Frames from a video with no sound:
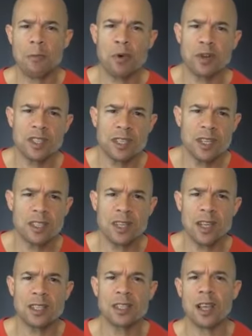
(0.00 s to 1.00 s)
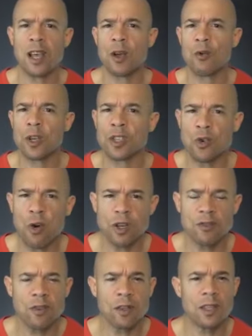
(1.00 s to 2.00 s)
Persistence,
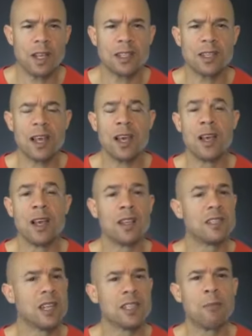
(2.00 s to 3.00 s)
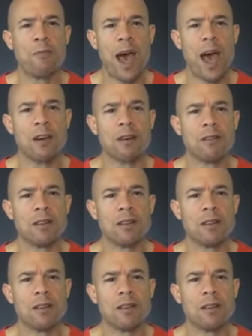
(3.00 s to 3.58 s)
resourcefulness, it's just a pattern.